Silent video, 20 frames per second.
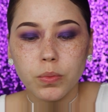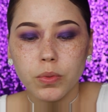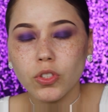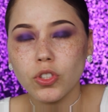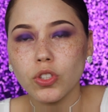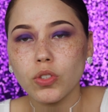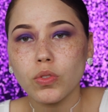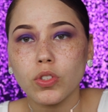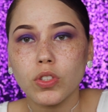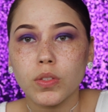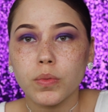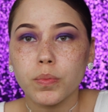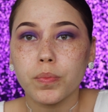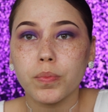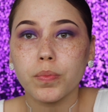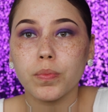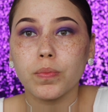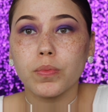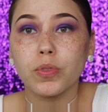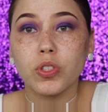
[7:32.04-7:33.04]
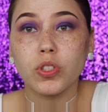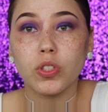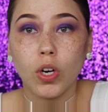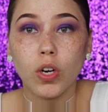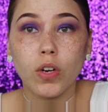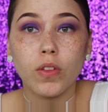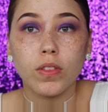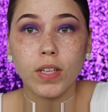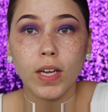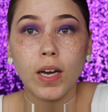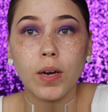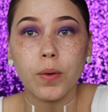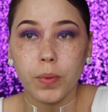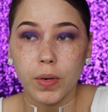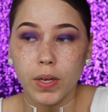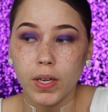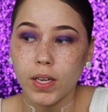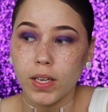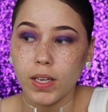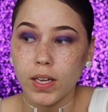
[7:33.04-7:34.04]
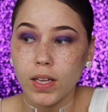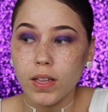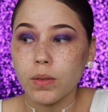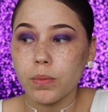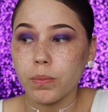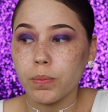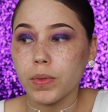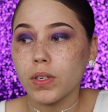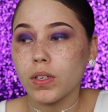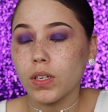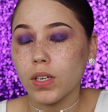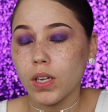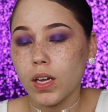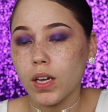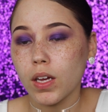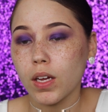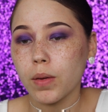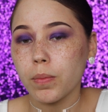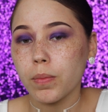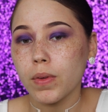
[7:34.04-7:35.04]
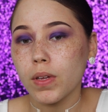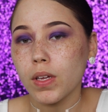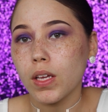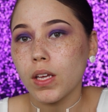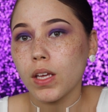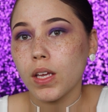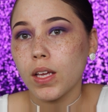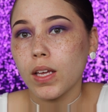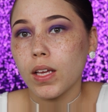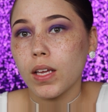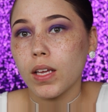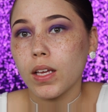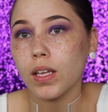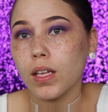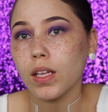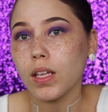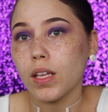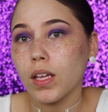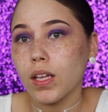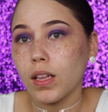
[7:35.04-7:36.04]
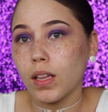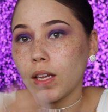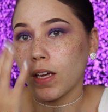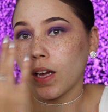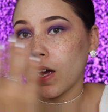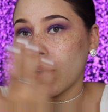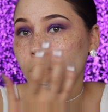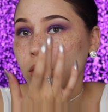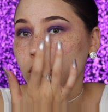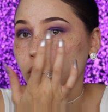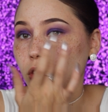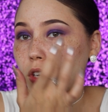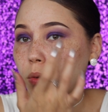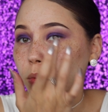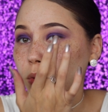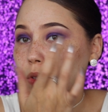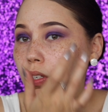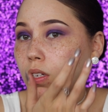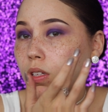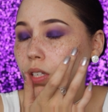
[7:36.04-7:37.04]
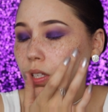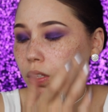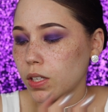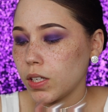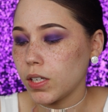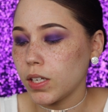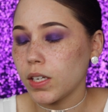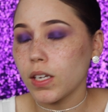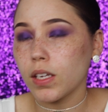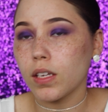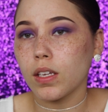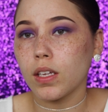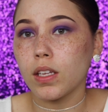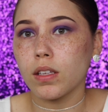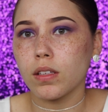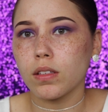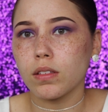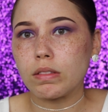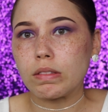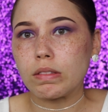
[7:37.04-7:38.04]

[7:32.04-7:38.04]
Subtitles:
once you just start that way and then build up, like how I started with it on the lid, and